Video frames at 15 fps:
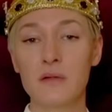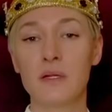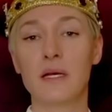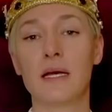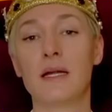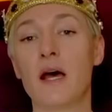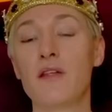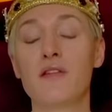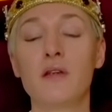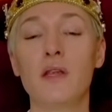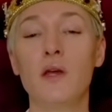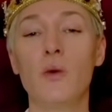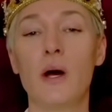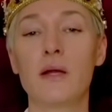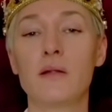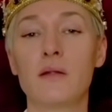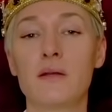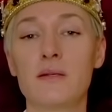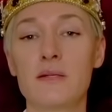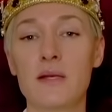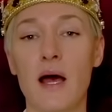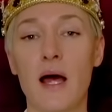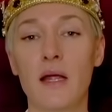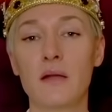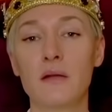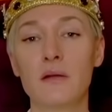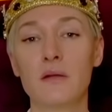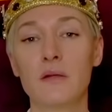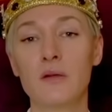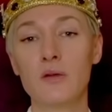are nothing new under the sun.
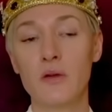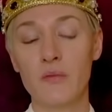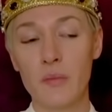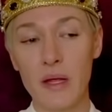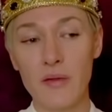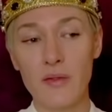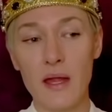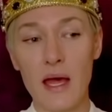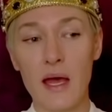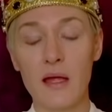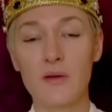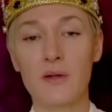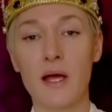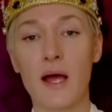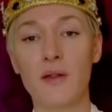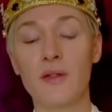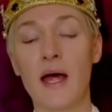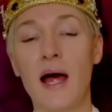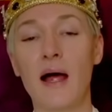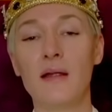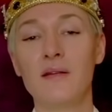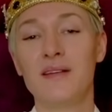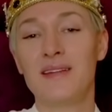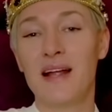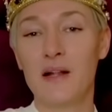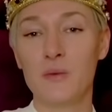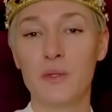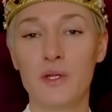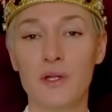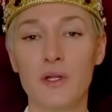been there, done that,
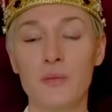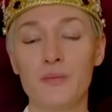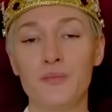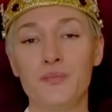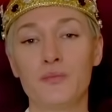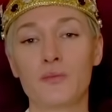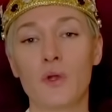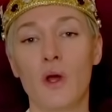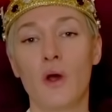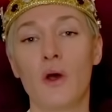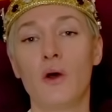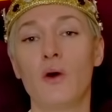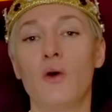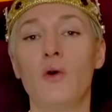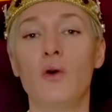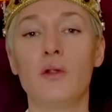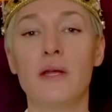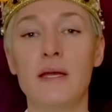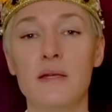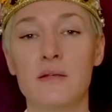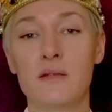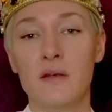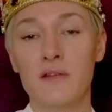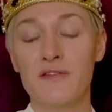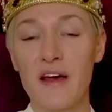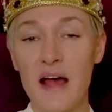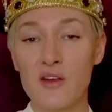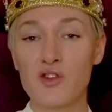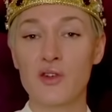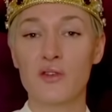dealt with them. All these
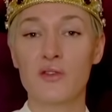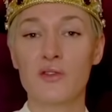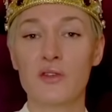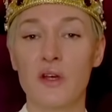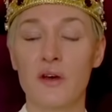fashions